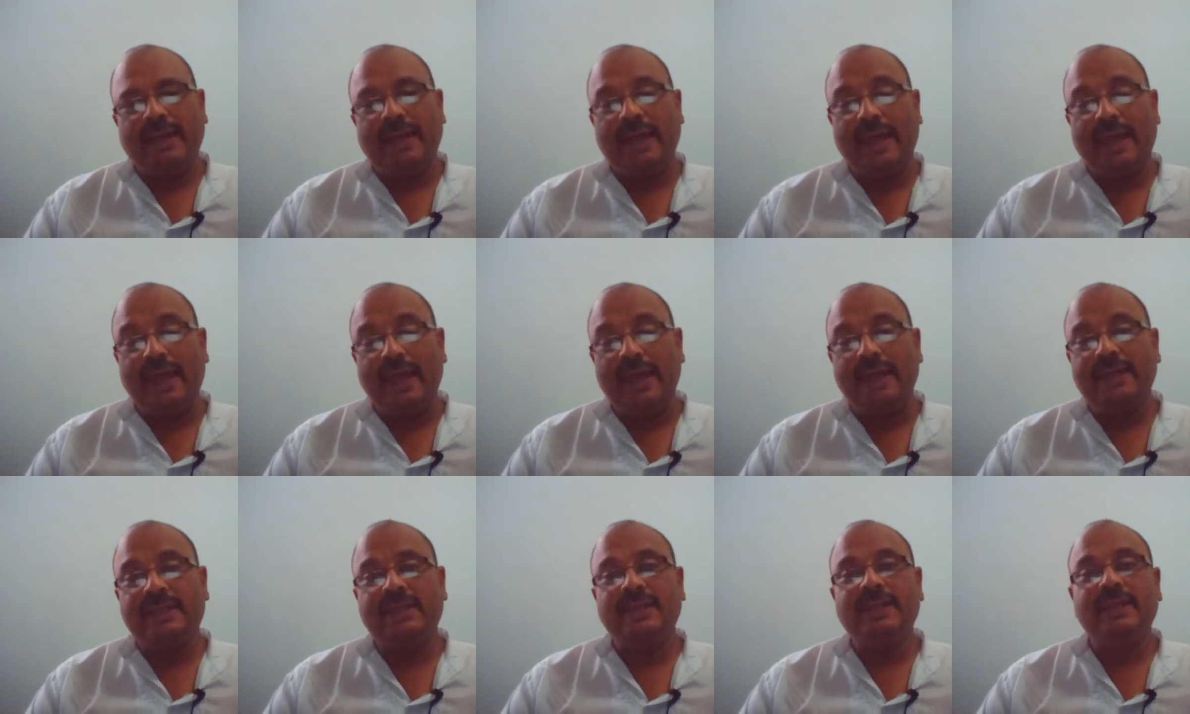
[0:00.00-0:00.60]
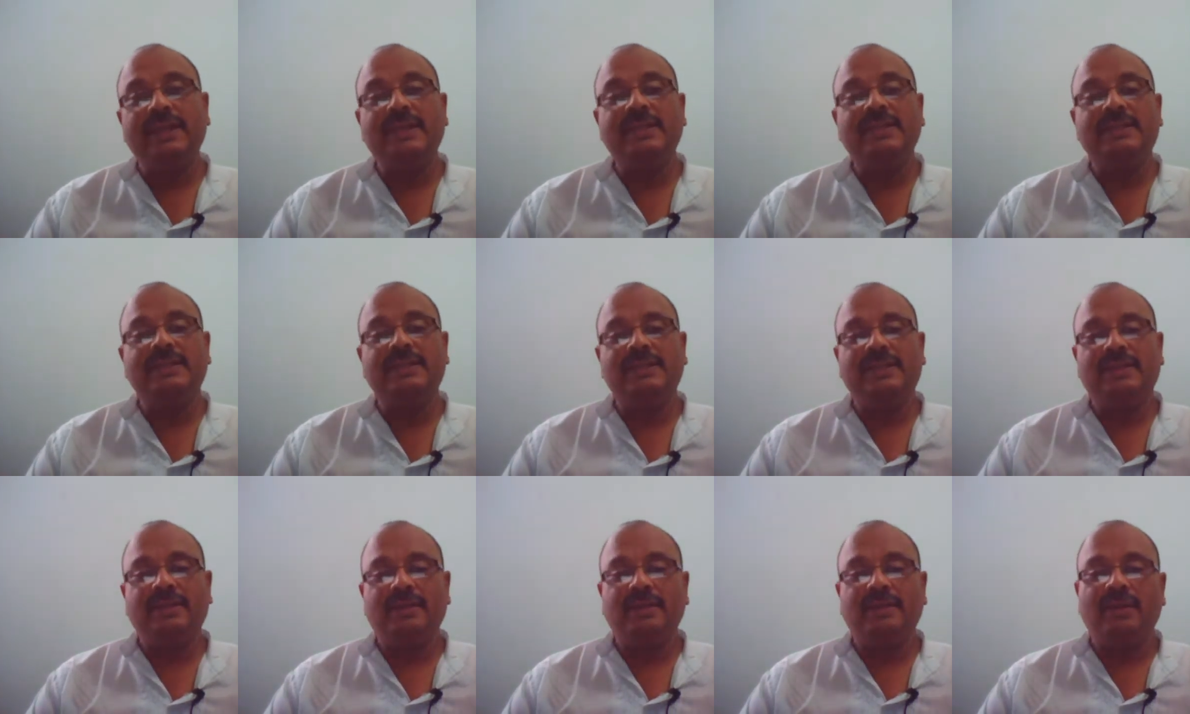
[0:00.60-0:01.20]

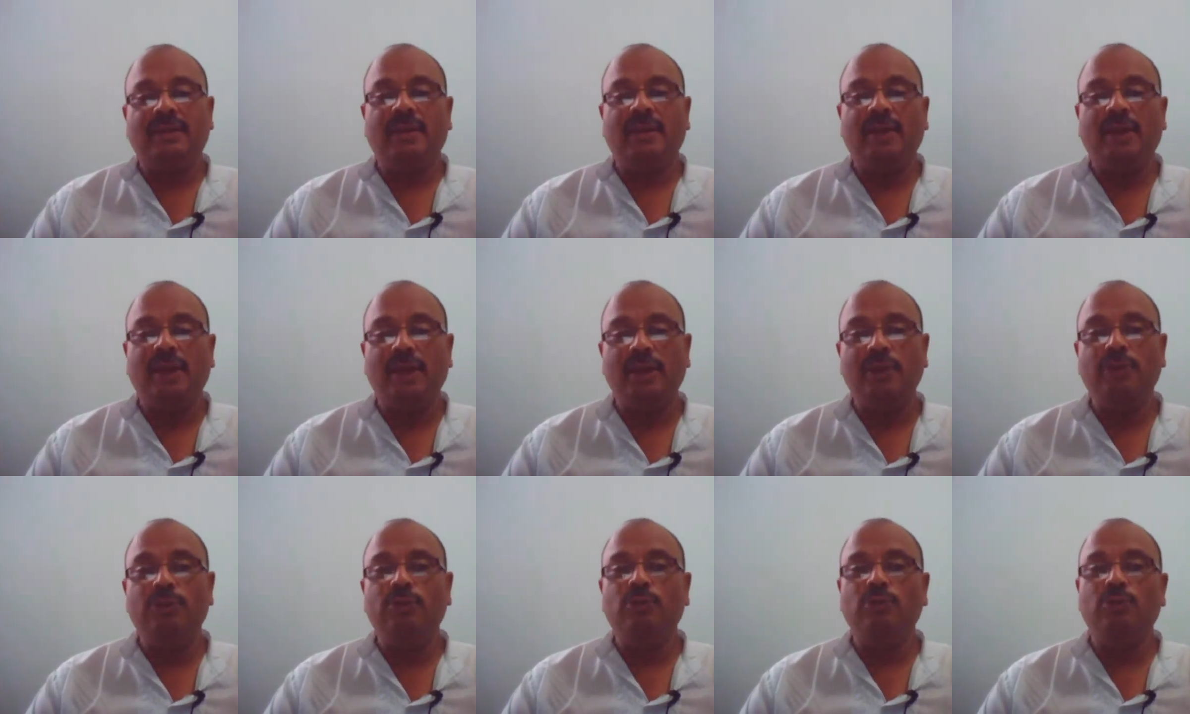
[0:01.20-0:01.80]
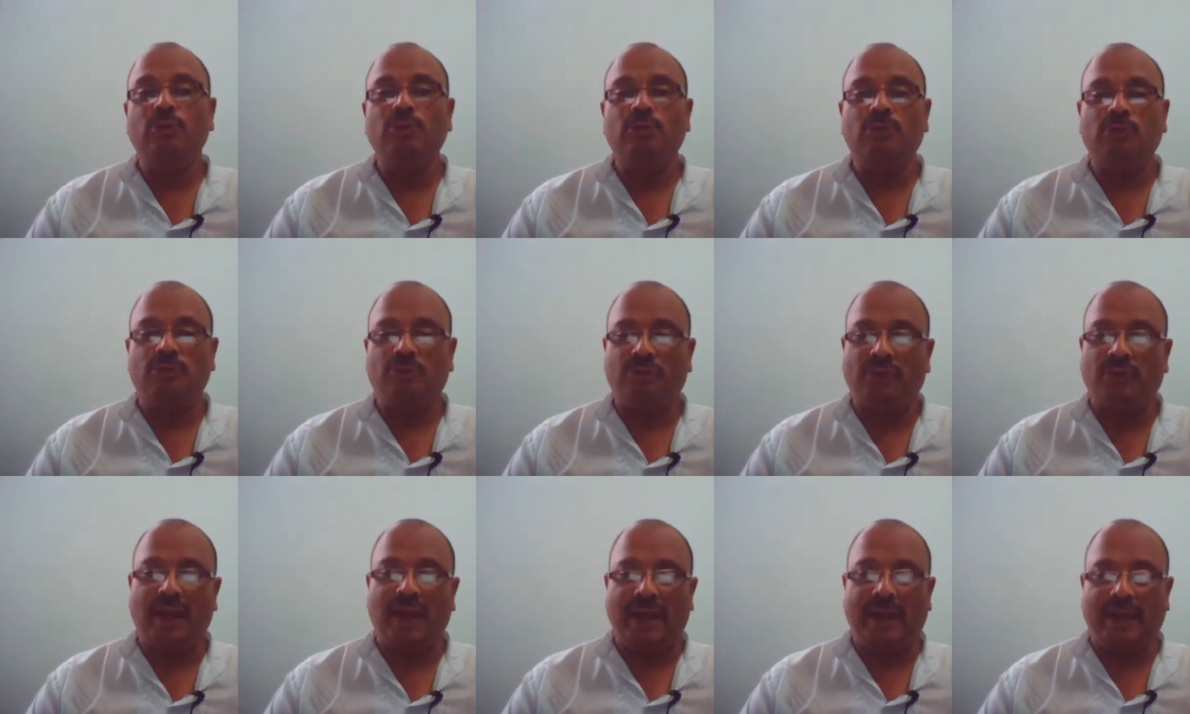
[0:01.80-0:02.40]
atheist Hindu
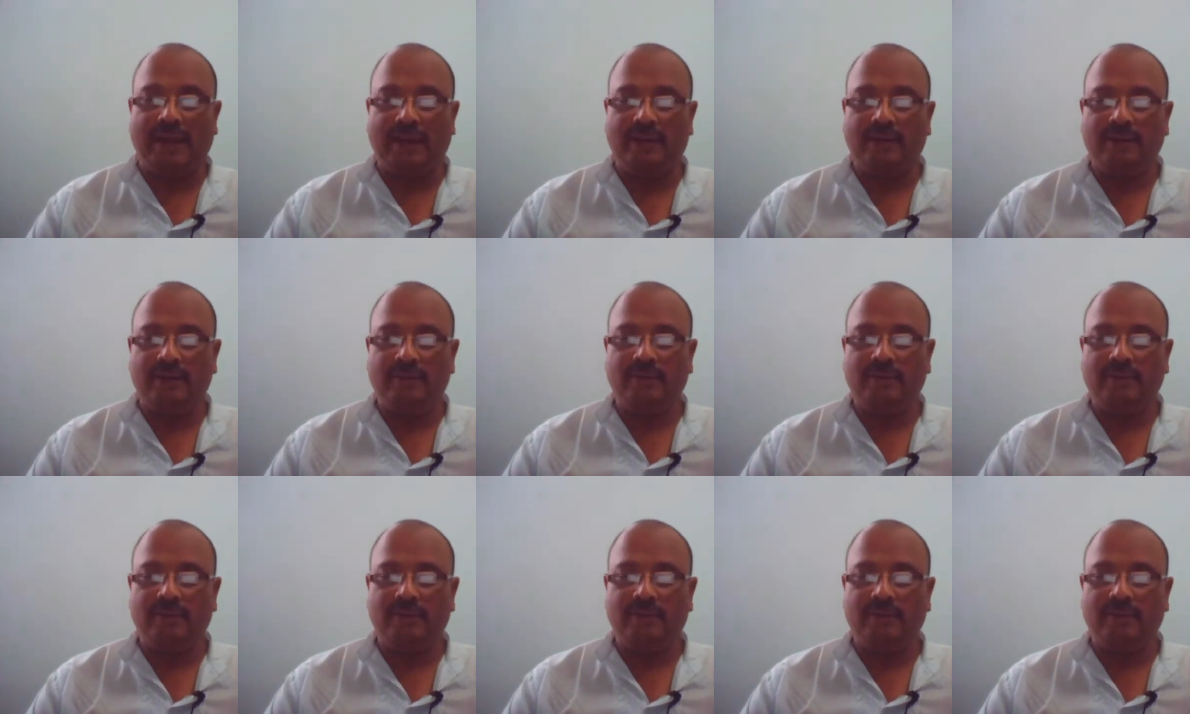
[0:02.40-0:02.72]
friend.